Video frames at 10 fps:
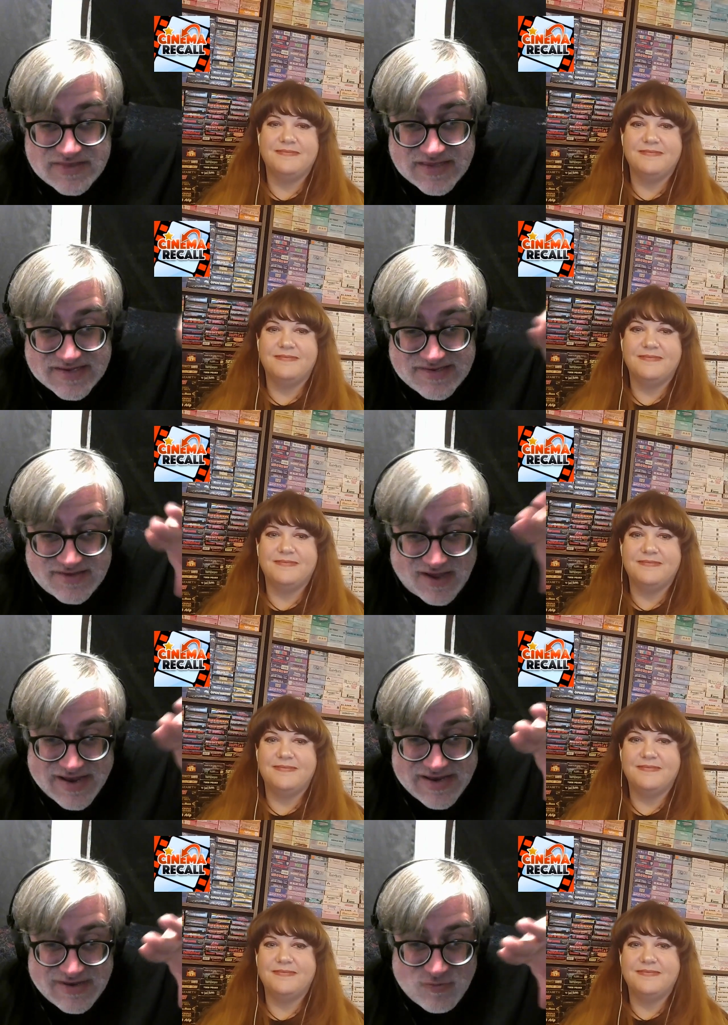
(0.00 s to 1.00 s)
Speaker 1: the
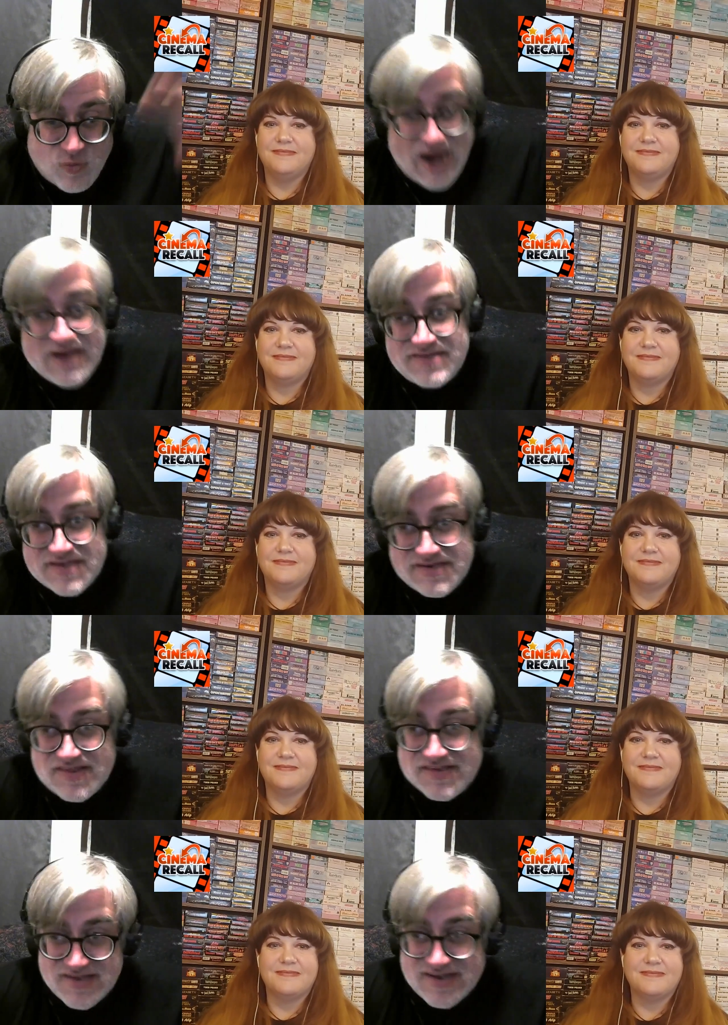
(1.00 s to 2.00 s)
sun rising to the
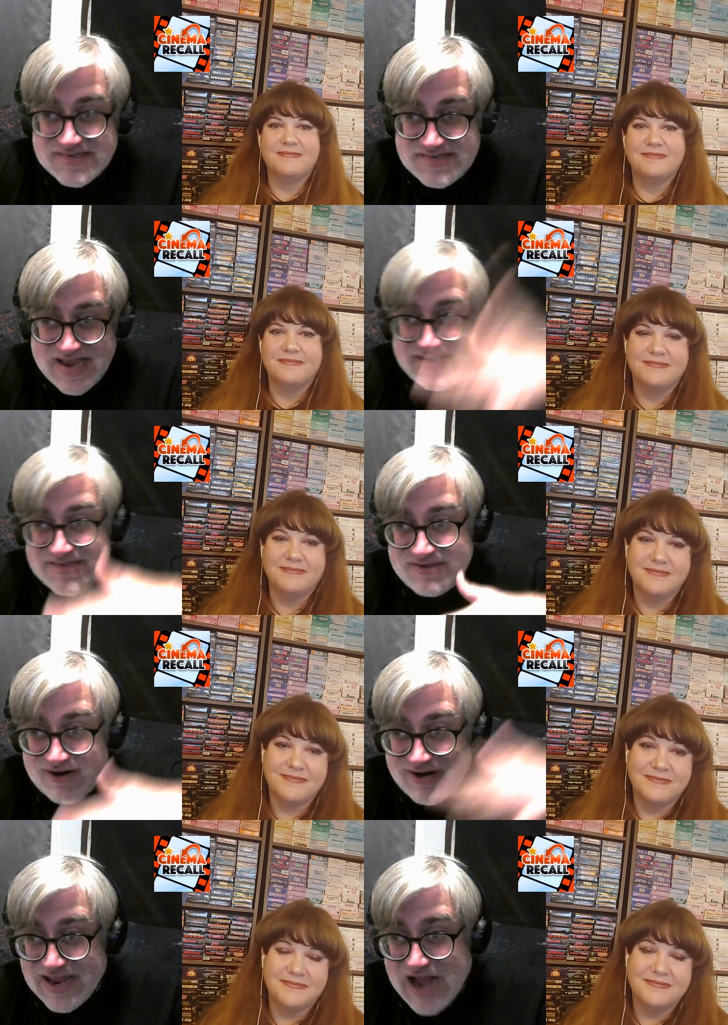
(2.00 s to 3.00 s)
sun sets, or
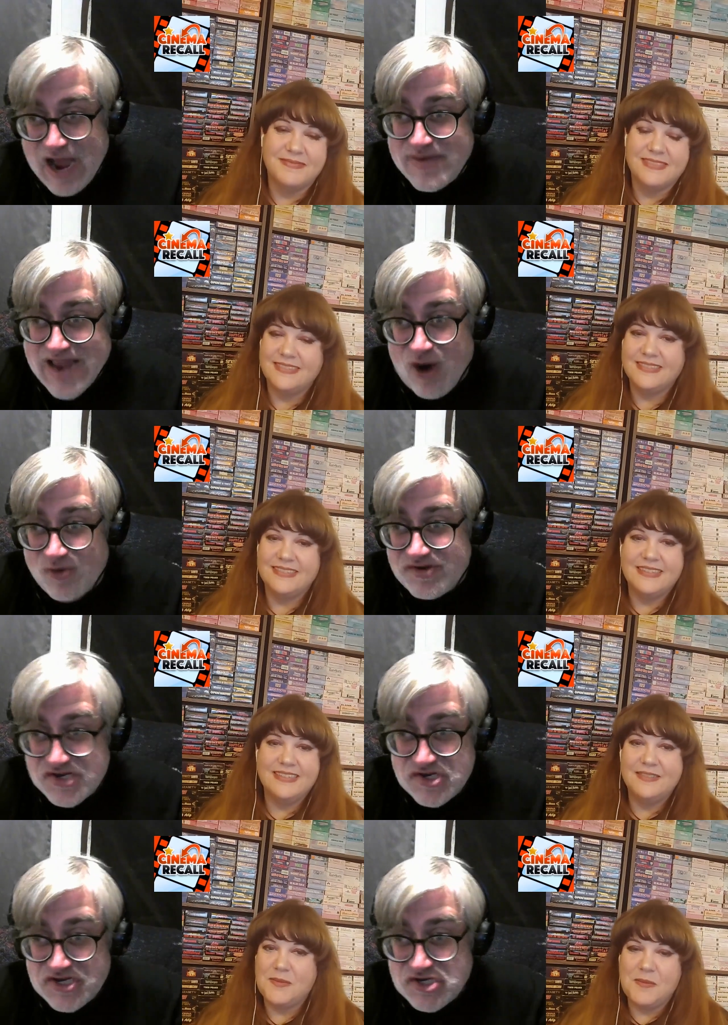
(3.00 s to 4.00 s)
like how many hours
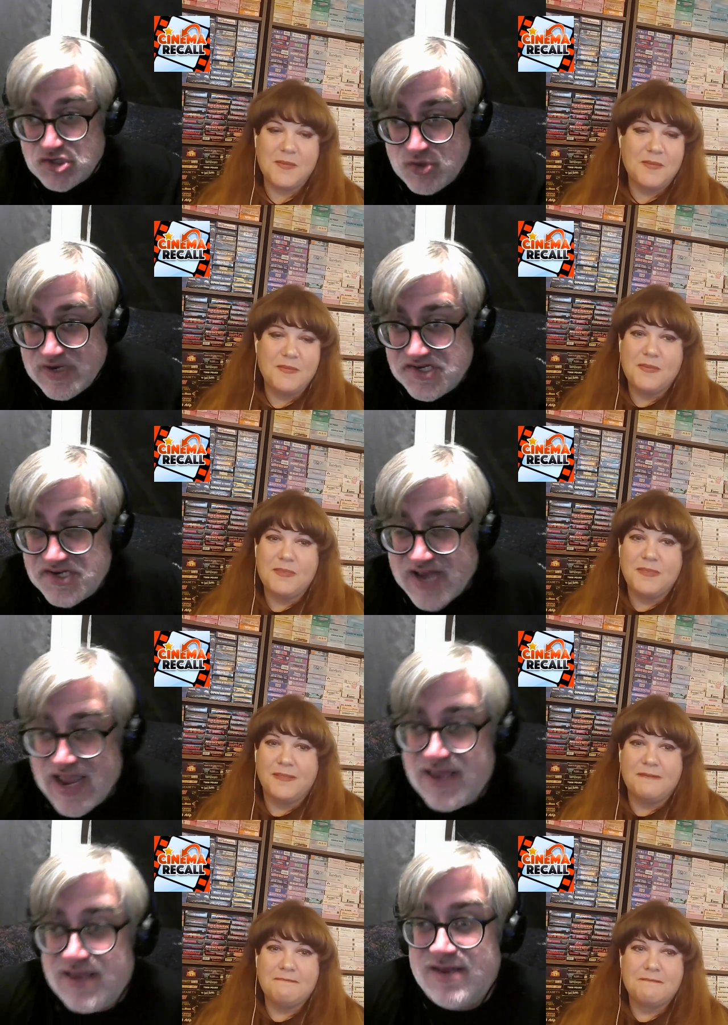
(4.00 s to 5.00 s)
did you shoot each
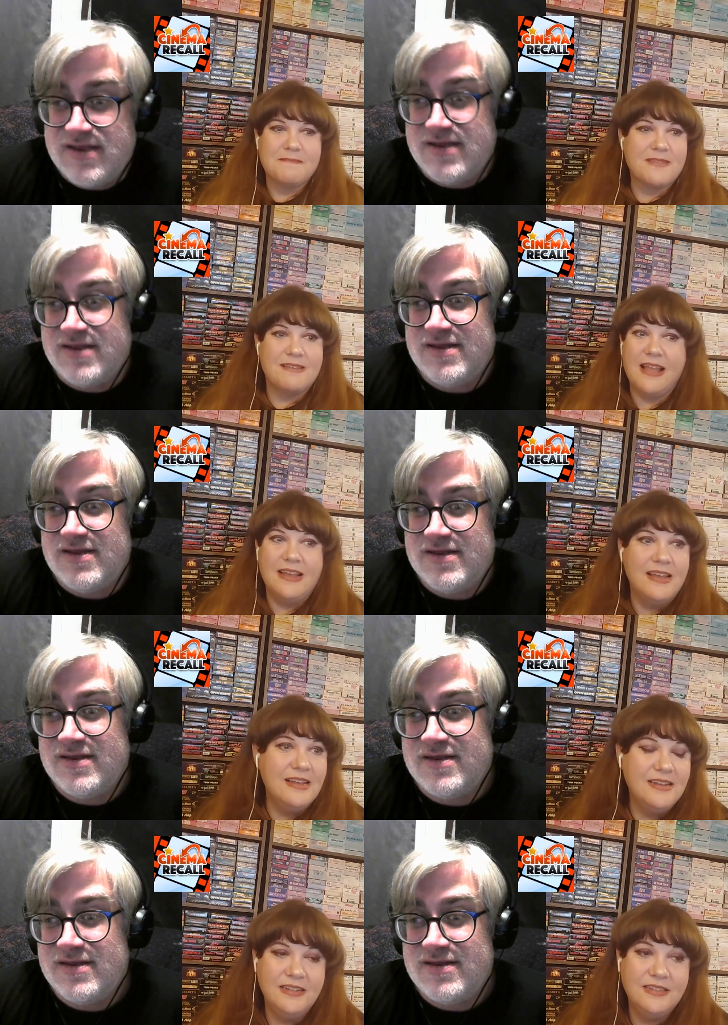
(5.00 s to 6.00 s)
day?
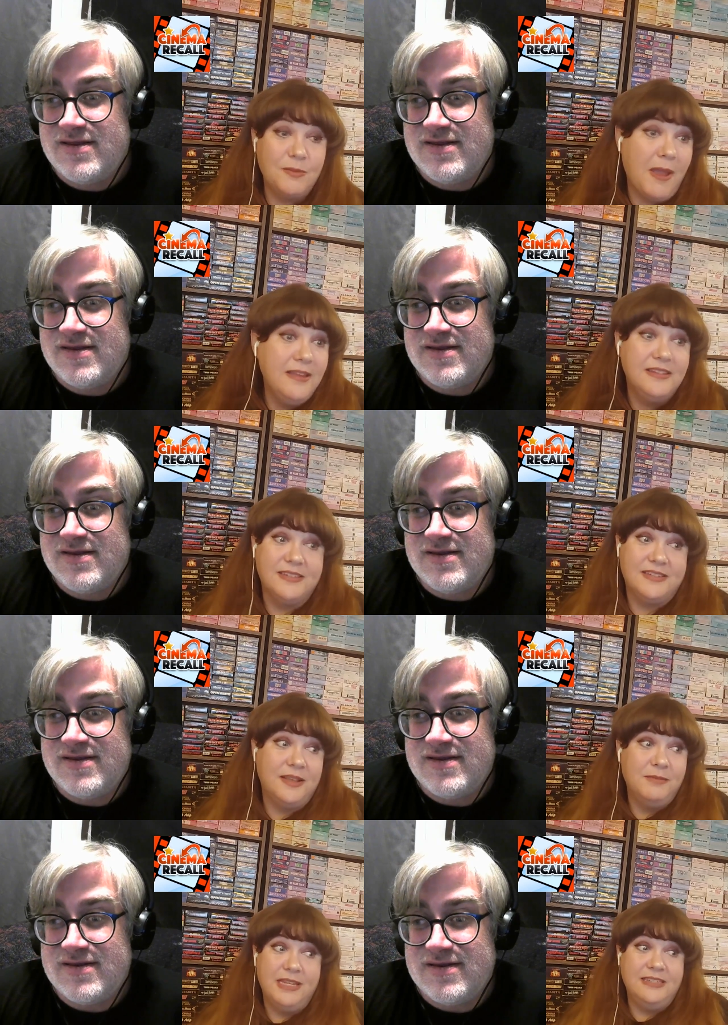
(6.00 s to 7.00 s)
Speaker 2: Uh, it
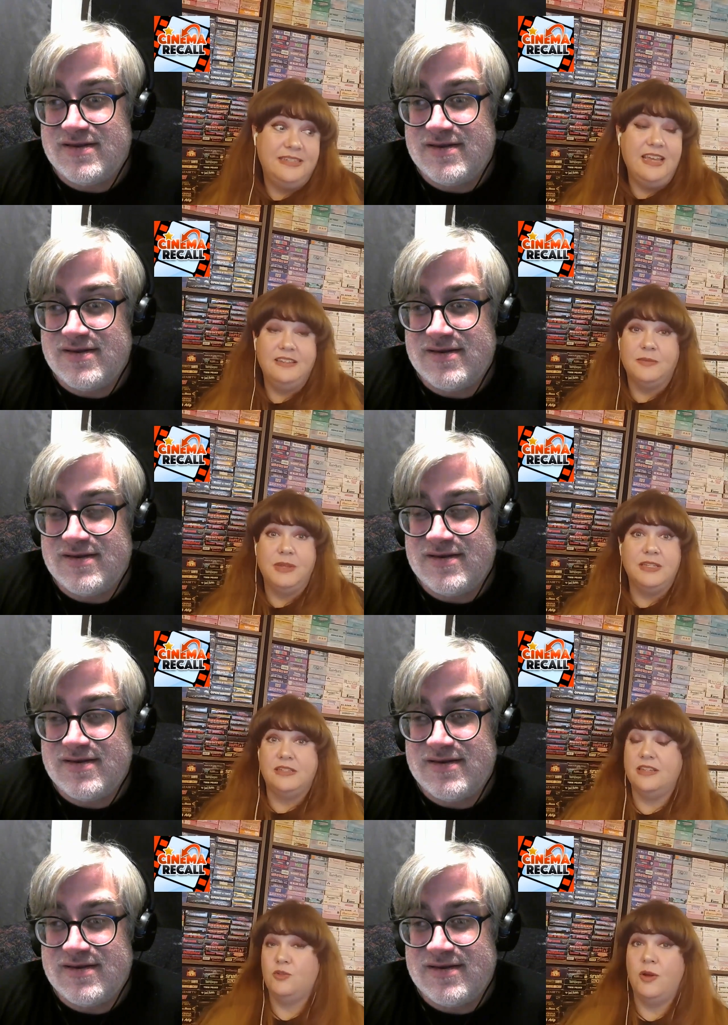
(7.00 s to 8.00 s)
depends. Some days, yeah, some
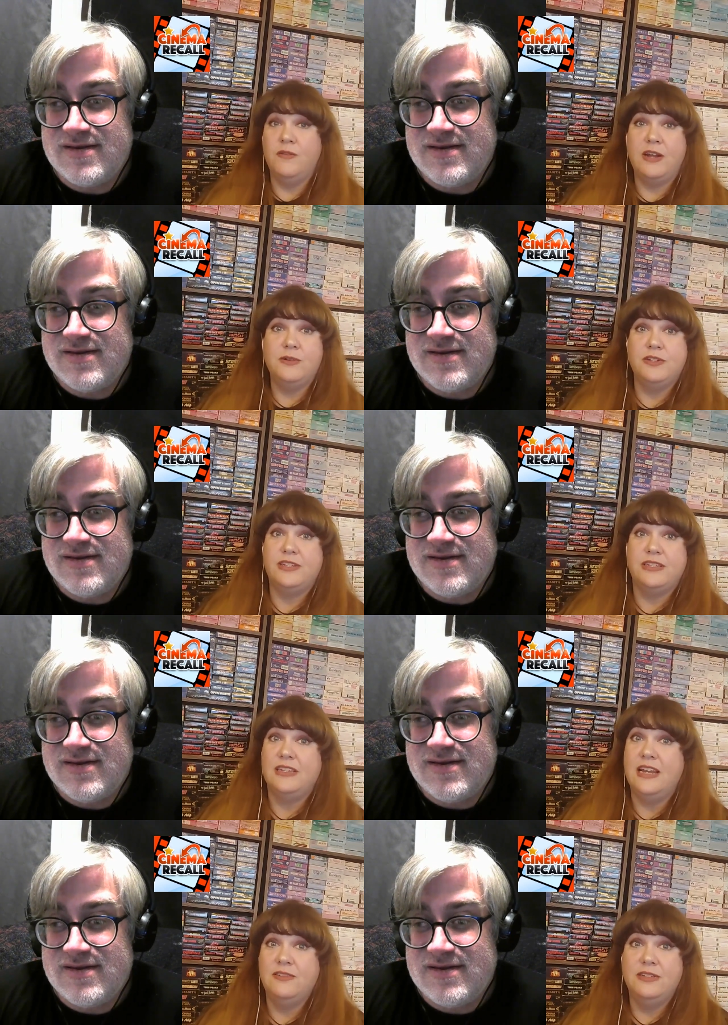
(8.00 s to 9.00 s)
days it's like 12
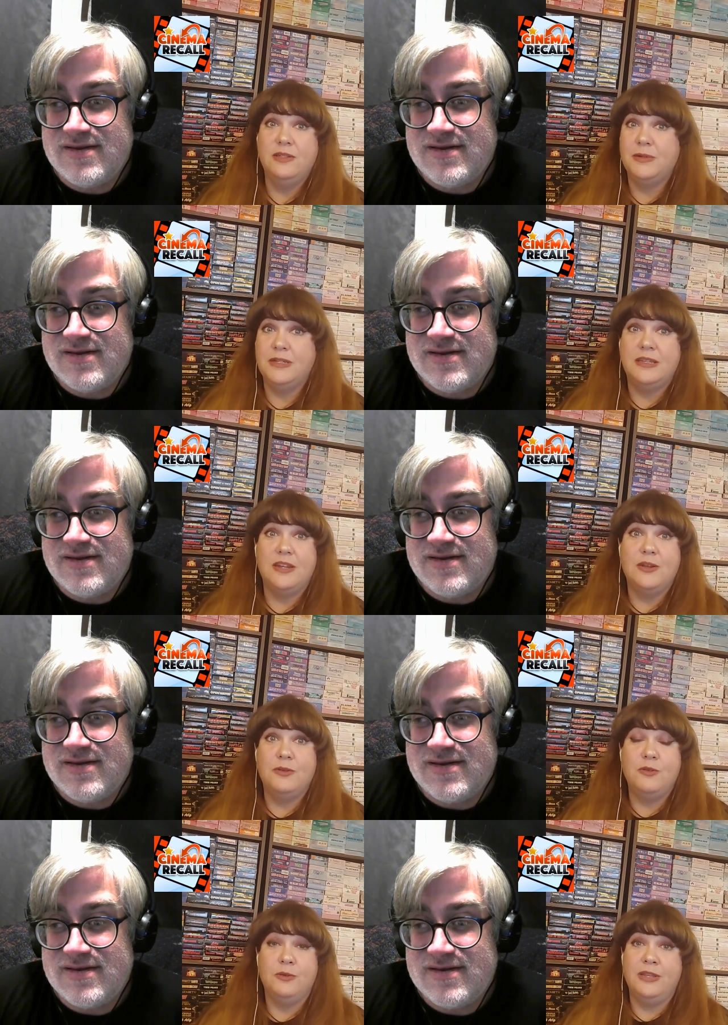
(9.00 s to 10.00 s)
hours, 16 hours, but
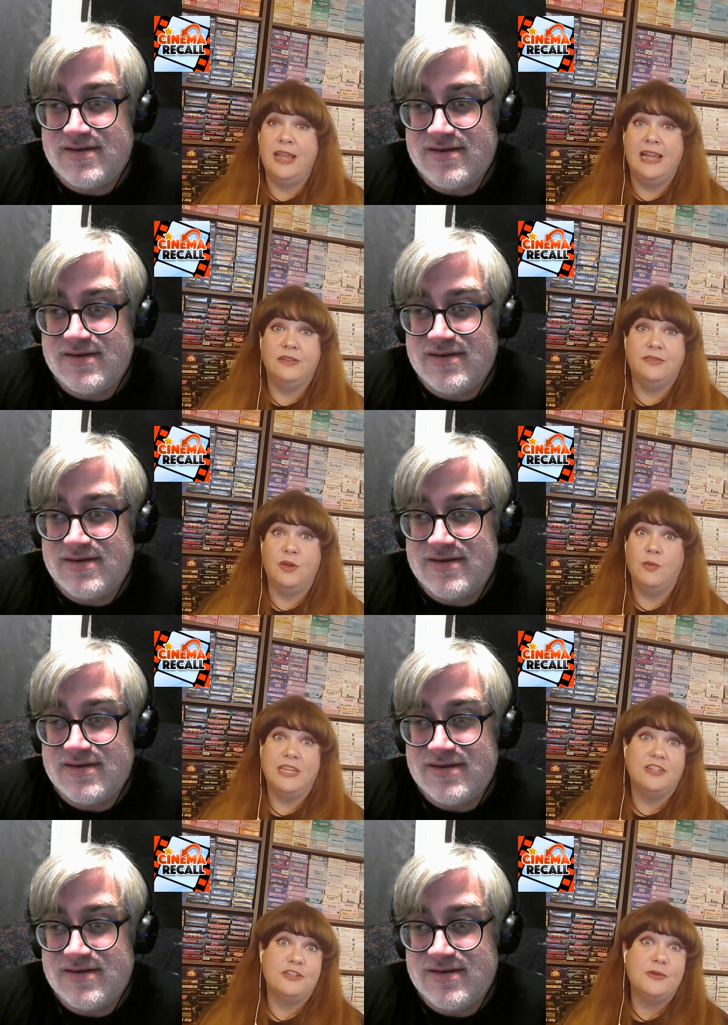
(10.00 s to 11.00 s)
you know, you only have
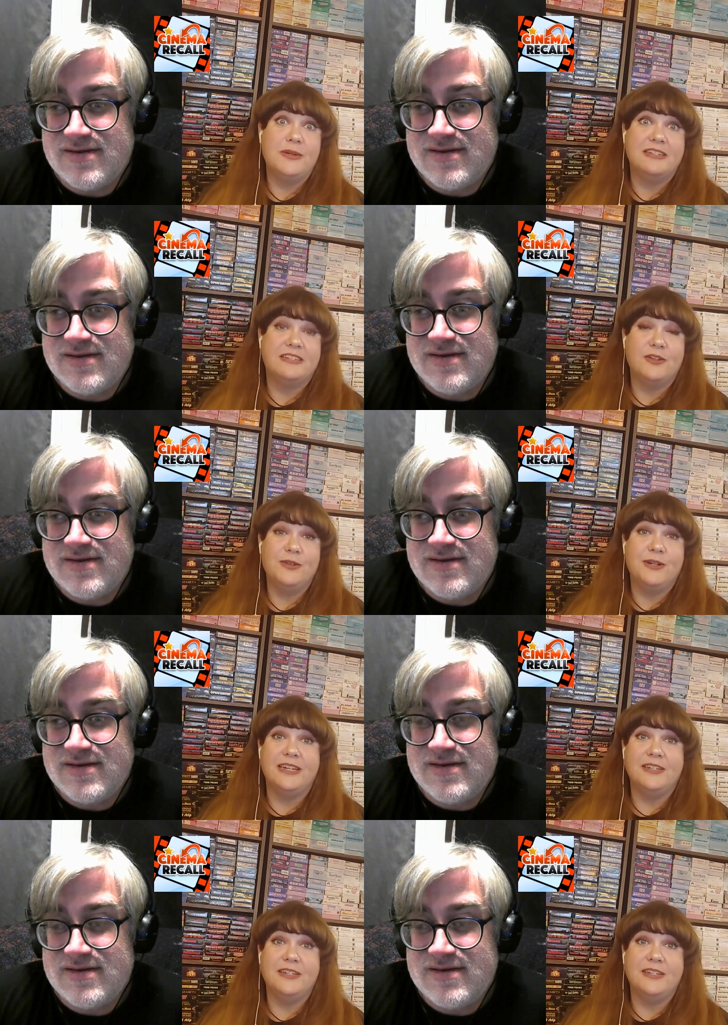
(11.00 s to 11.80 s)
a week to do it. So